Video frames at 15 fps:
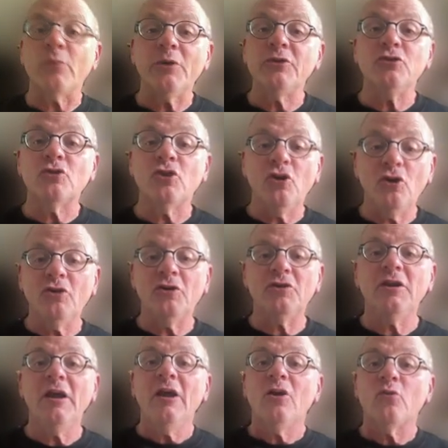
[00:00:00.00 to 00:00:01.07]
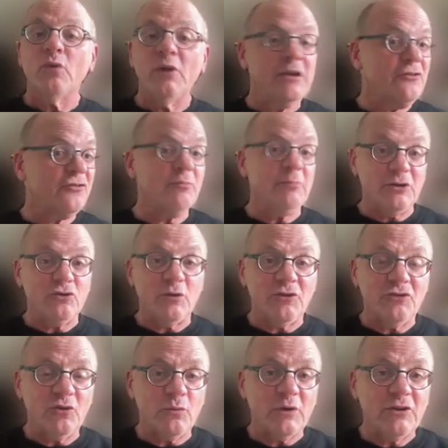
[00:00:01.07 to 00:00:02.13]
Well, you could read some
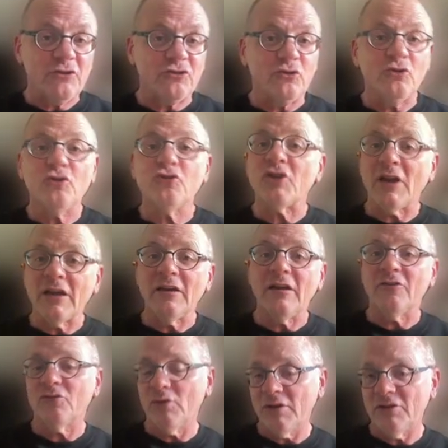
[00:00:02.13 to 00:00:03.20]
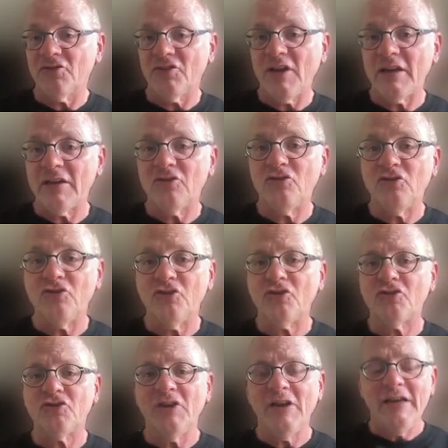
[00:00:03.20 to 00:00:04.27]
interesting research, and so I decided to
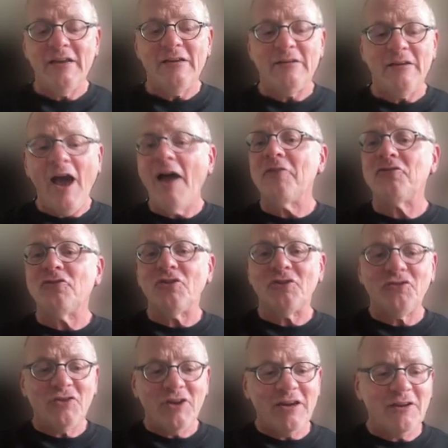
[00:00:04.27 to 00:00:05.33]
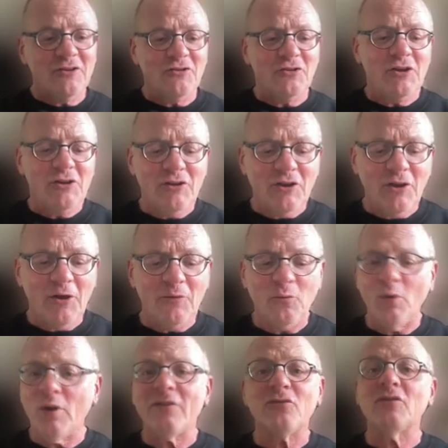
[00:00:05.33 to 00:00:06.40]
just not take the
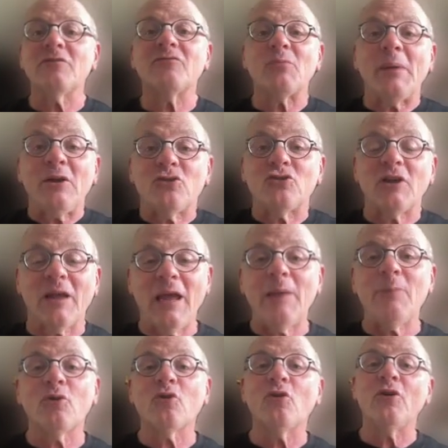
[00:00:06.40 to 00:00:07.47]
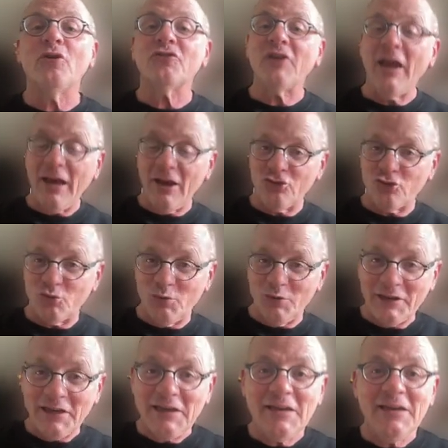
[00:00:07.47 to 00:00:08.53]
whatever information I came across
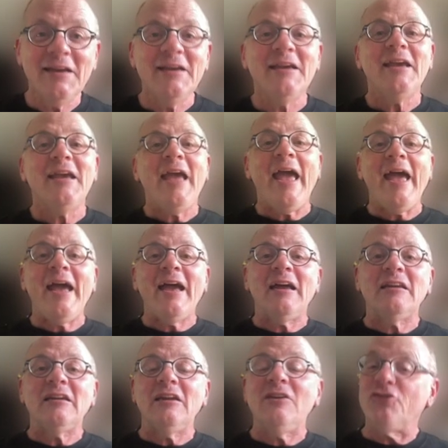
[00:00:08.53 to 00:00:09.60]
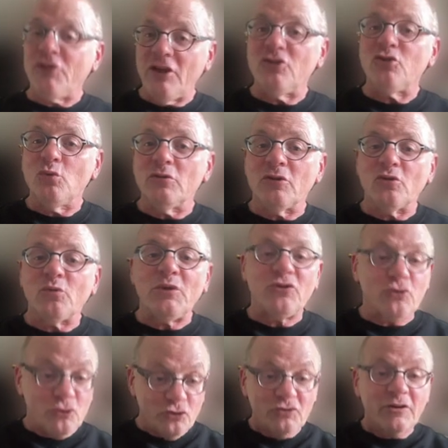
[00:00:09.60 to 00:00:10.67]
casually, and instead do a little
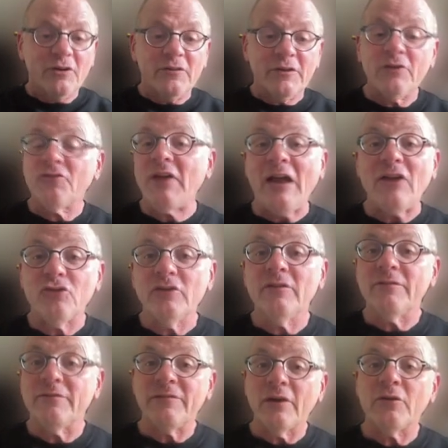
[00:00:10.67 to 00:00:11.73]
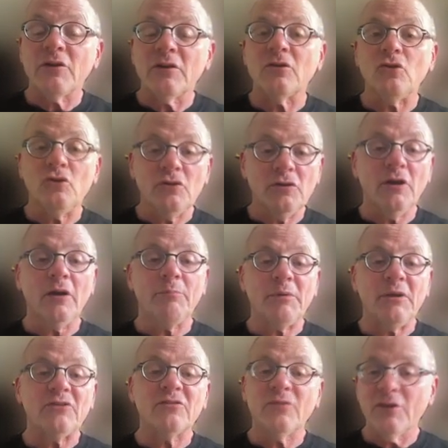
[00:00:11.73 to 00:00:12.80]
research. There's actually a very good
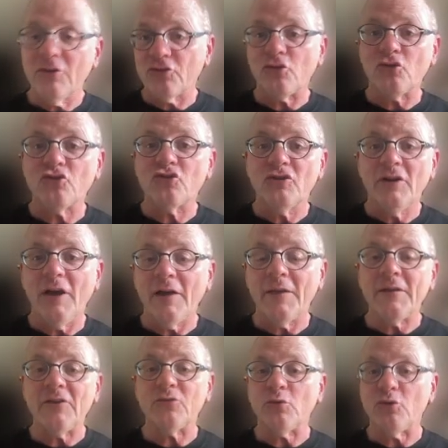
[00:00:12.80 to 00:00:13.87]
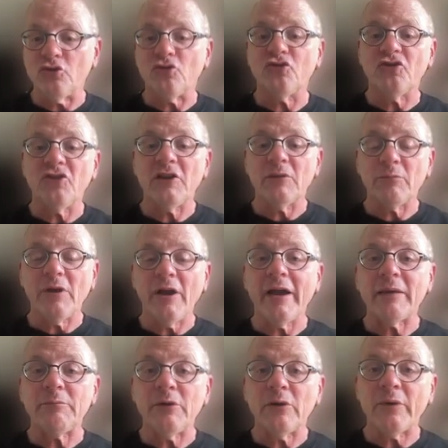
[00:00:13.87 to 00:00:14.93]
piece of research on this, which you're seeing
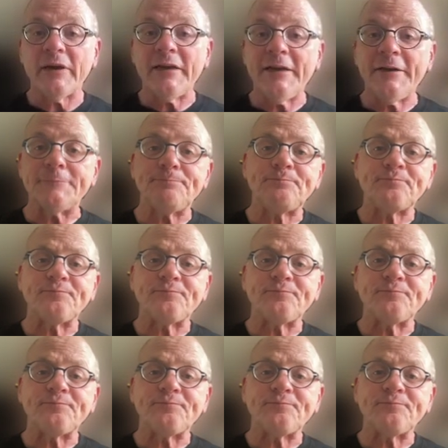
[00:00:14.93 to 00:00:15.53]
behind me right now.